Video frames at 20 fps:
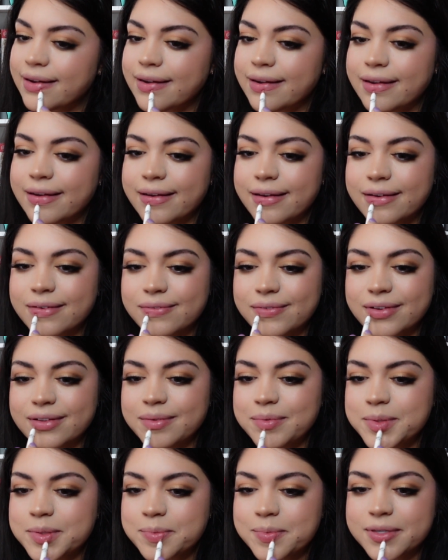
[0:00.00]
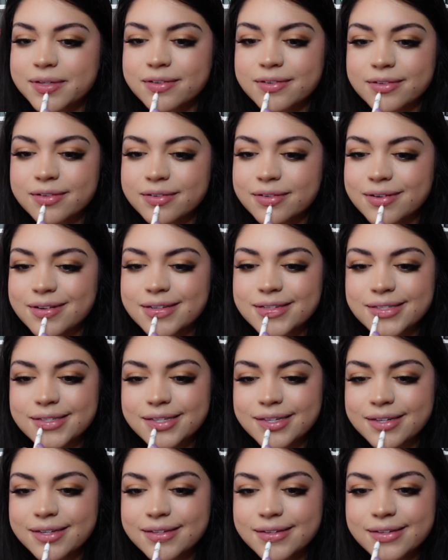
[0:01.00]
Okay, my lips be
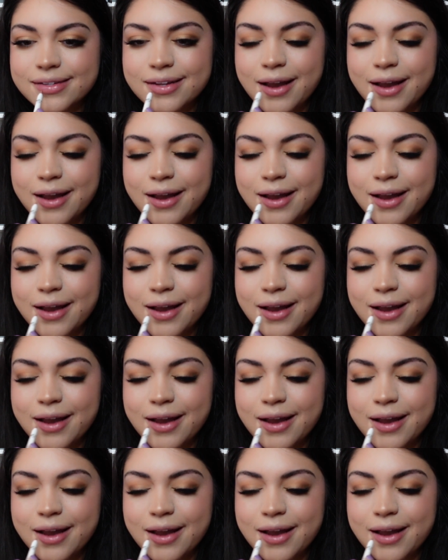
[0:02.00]
crusty,